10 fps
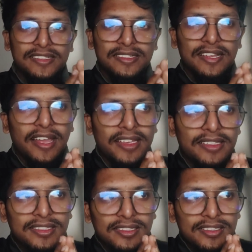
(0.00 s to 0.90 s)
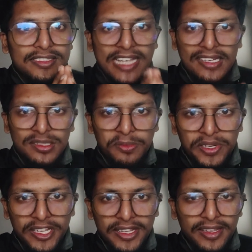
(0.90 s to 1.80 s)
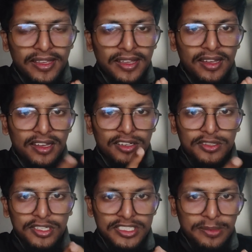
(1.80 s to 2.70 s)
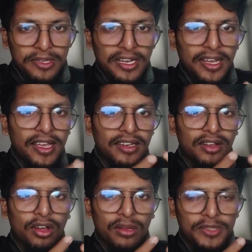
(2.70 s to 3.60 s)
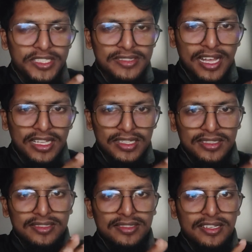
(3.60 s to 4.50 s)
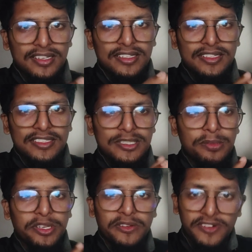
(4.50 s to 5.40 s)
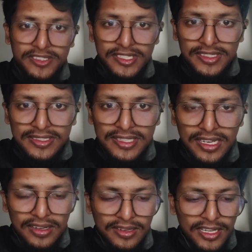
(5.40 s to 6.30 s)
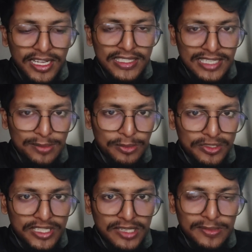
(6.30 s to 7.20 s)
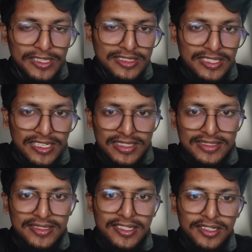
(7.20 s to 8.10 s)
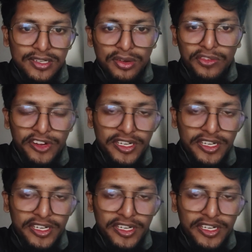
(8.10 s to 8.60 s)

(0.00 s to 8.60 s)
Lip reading: like ChatGPT, Gemini, and all of these others, GPT versus chatbots that been released over